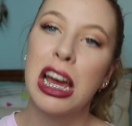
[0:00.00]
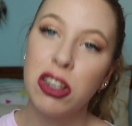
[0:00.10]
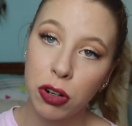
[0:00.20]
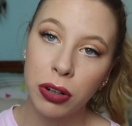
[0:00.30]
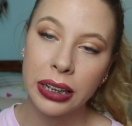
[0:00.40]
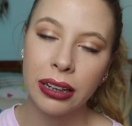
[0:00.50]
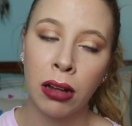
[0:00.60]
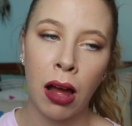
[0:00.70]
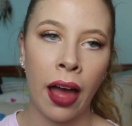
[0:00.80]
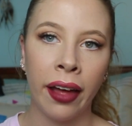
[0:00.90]
and
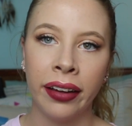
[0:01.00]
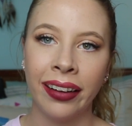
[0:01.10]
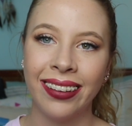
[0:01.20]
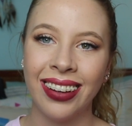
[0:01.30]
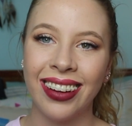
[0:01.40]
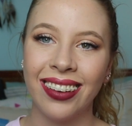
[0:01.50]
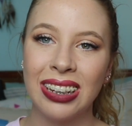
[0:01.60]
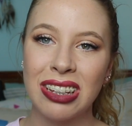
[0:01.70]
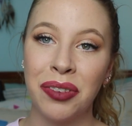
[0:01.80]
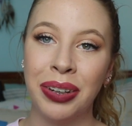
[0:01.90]
talking,
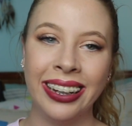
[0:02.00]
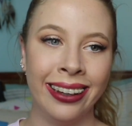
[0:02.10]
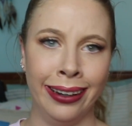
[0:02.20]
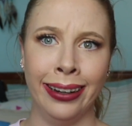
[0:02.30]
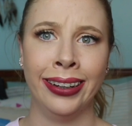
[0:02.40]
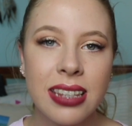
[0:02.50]
let's say weird then.